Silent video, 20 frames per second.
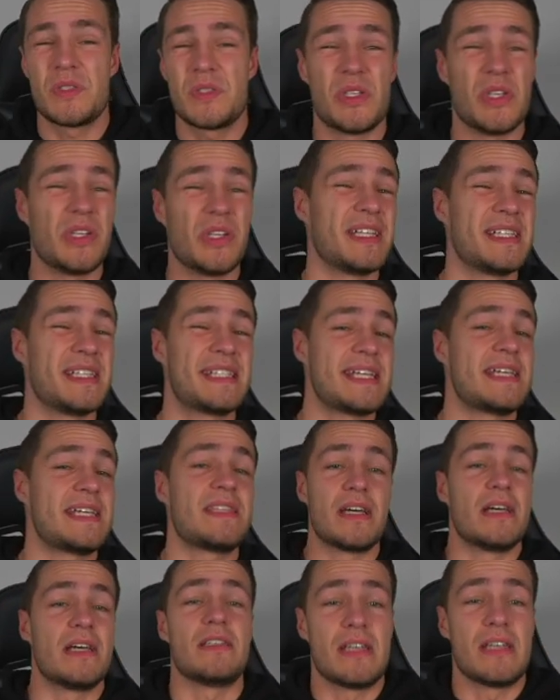So you can see
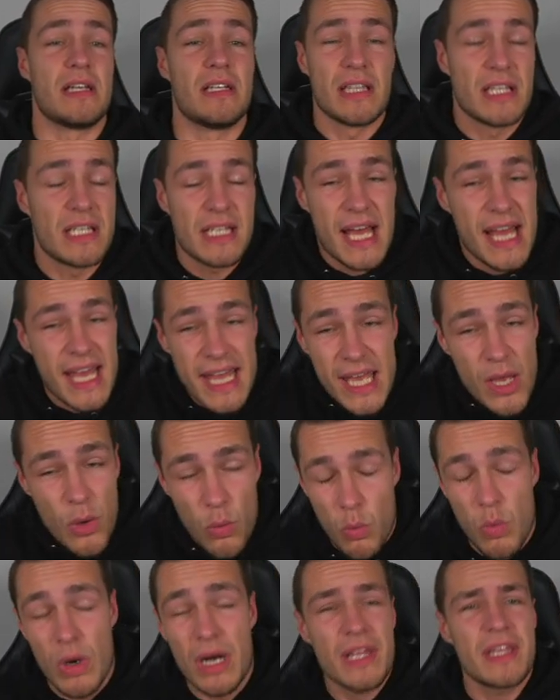that at the end of the day,
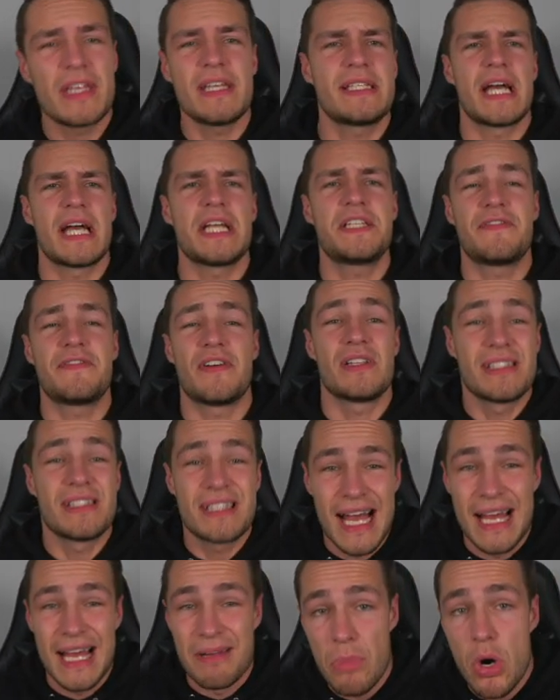one of these hedge funds
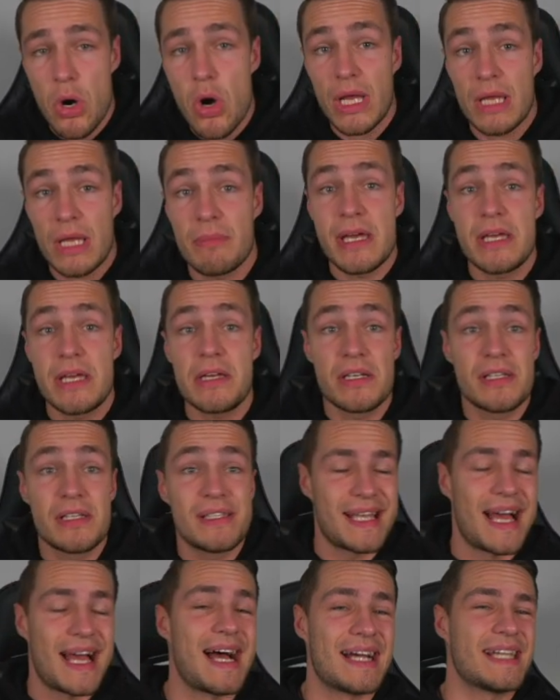and market
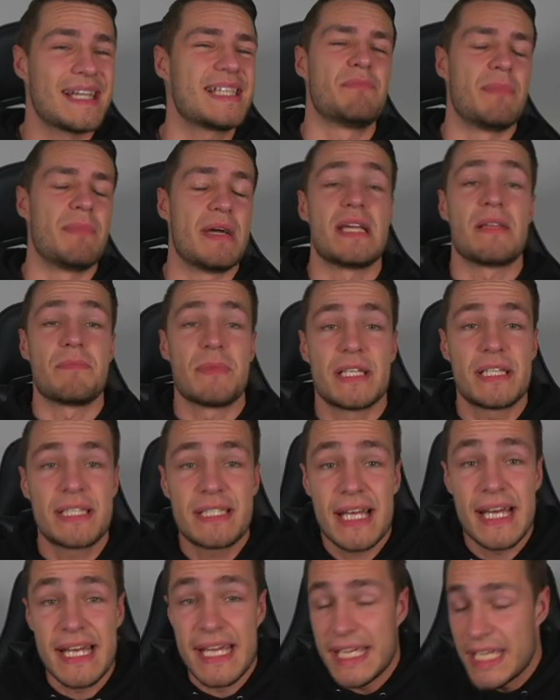makers has made a
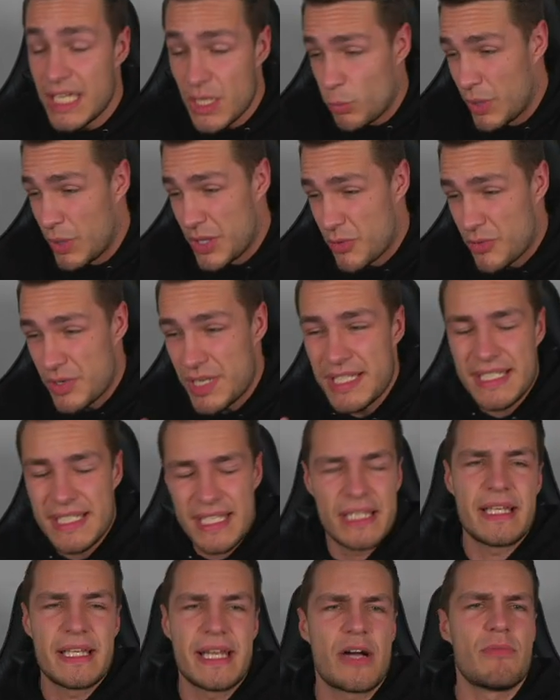mistake. Whether it's
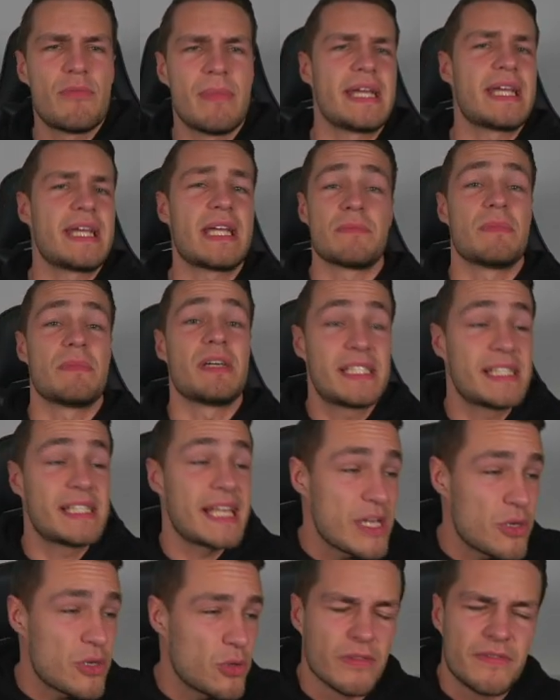Citadel making the
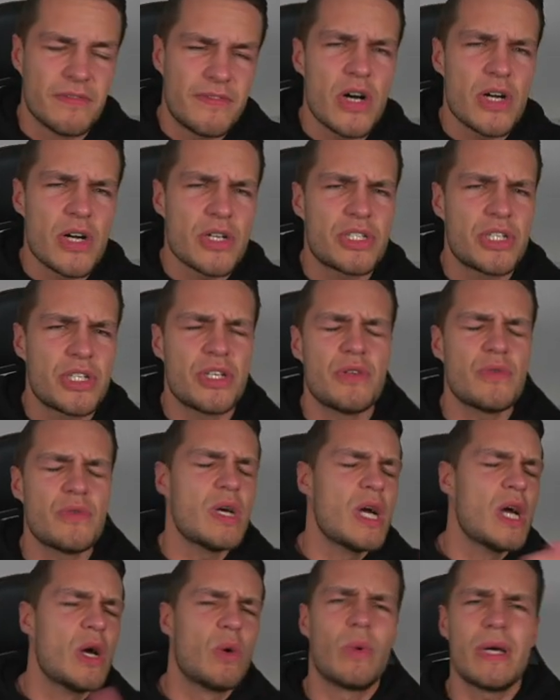mistake or Virtu,
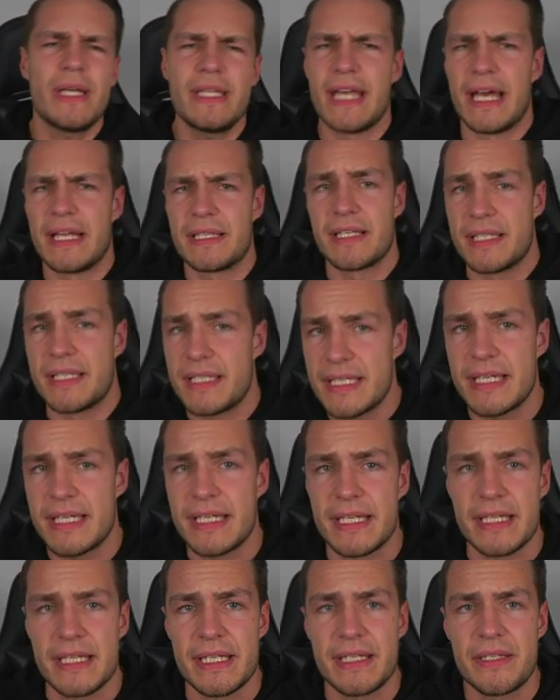we're yet to
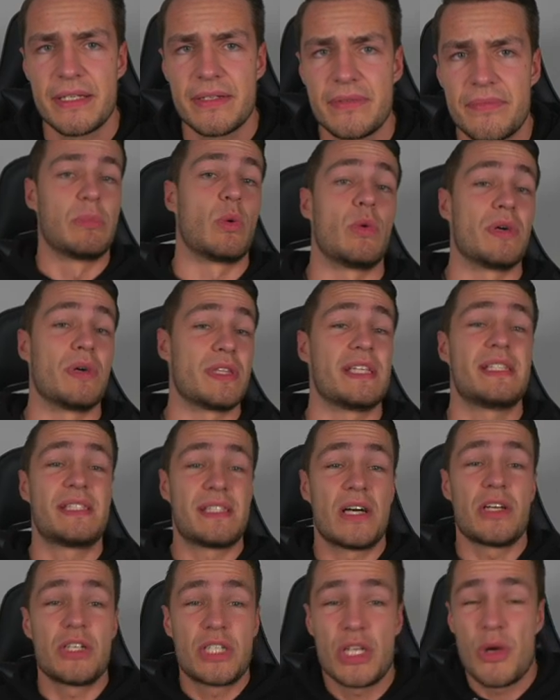see. But what this
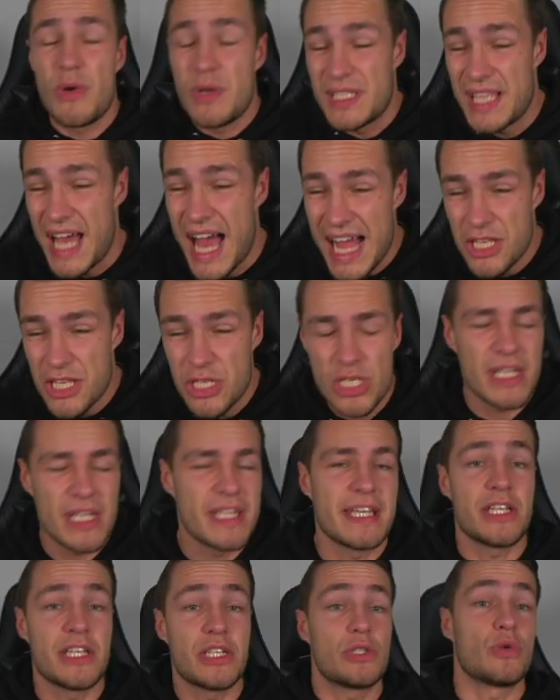does show is that actually
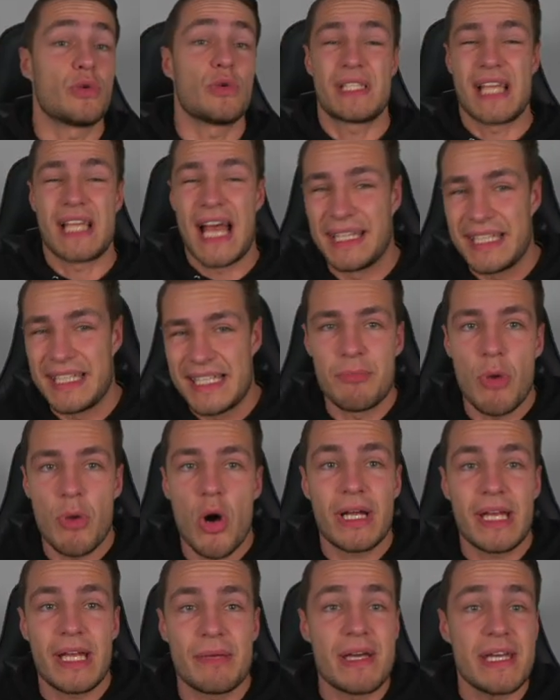these shorts and these
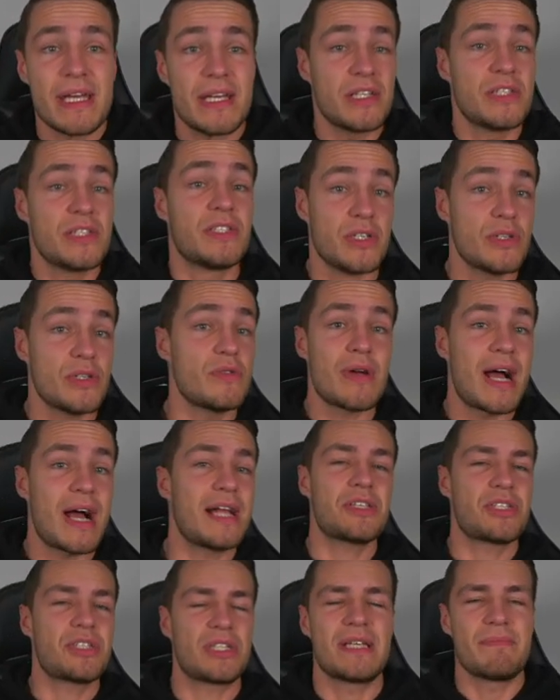market makers do
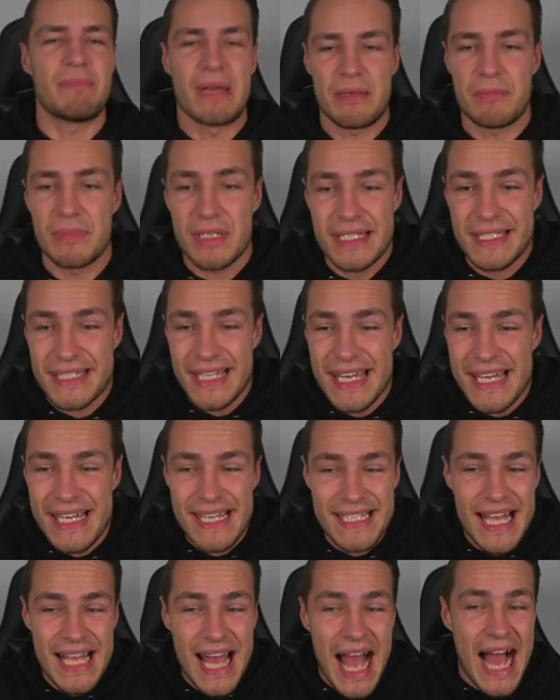actually make
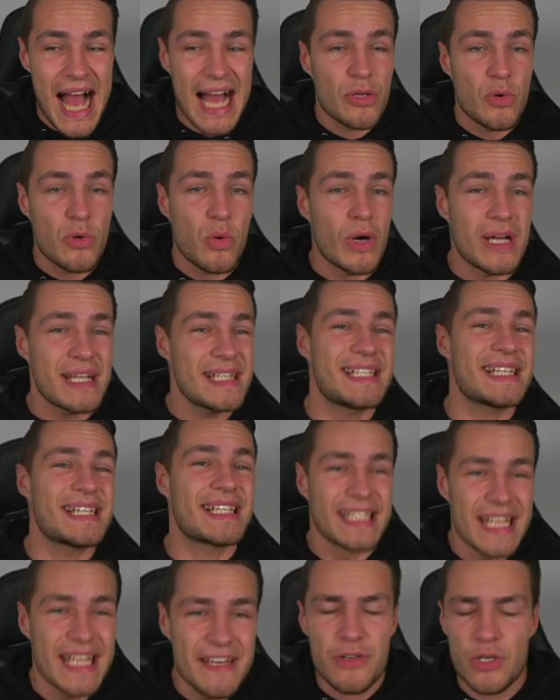mistakes, and quite
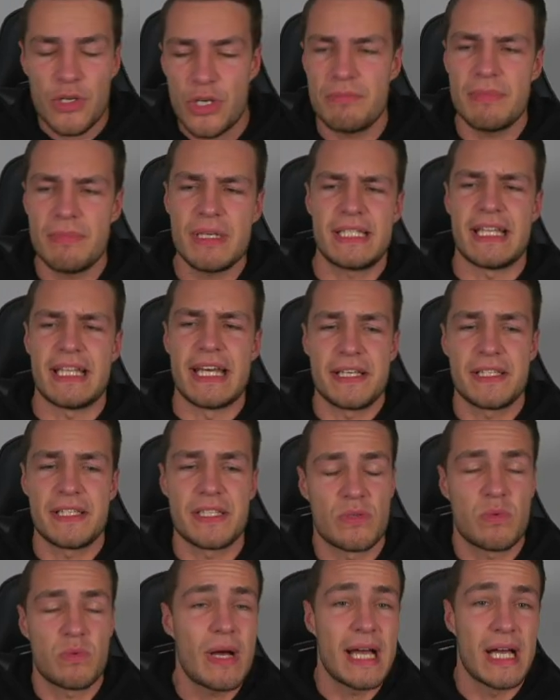significant mistakes
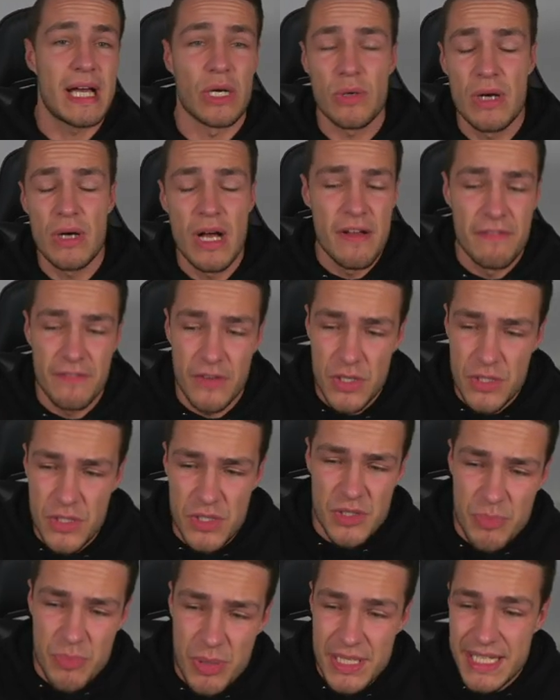as well.
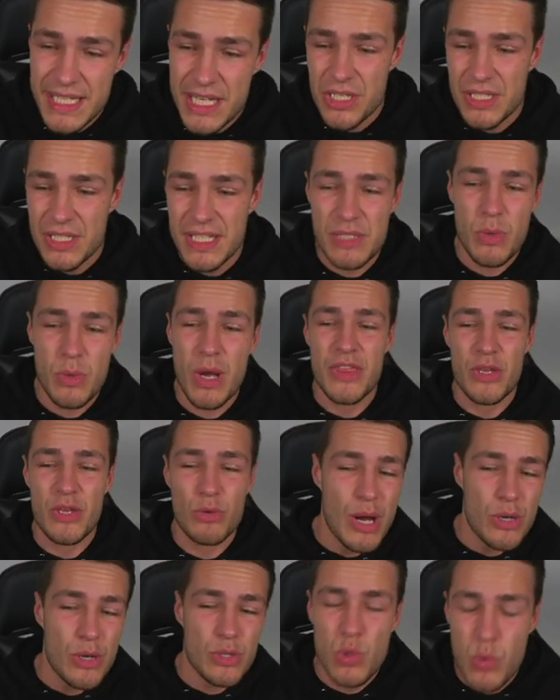Virtu's position is worth
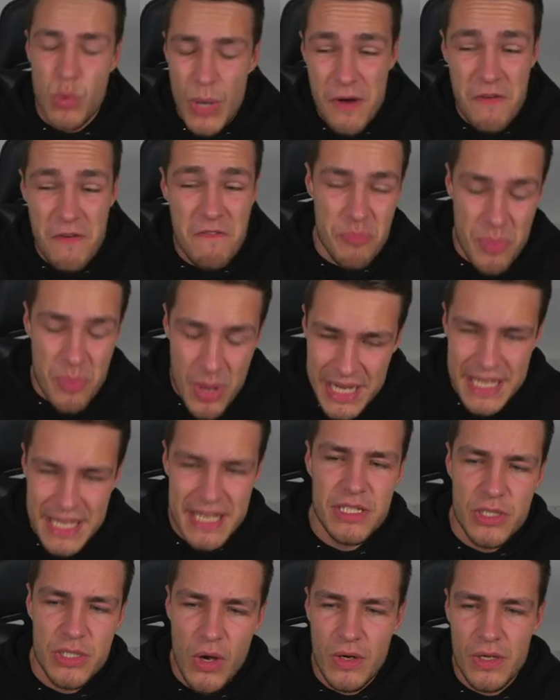around $12
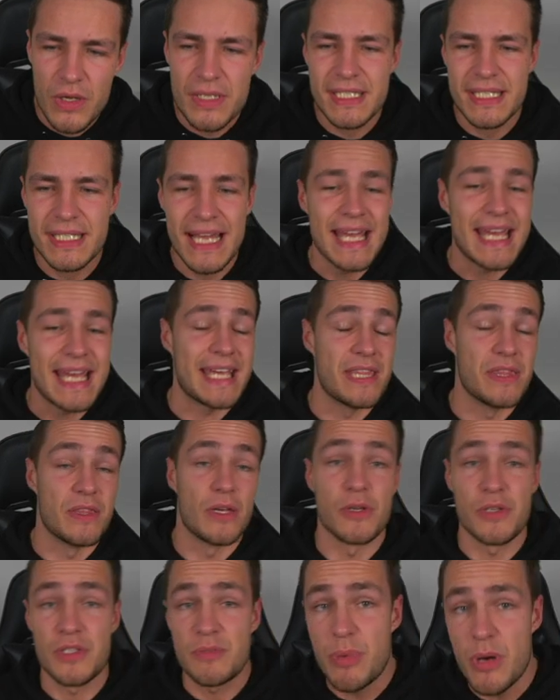billion in
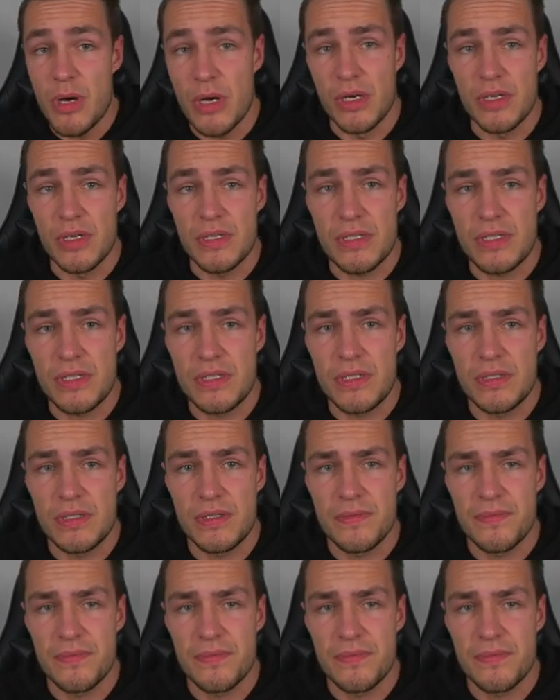those puts.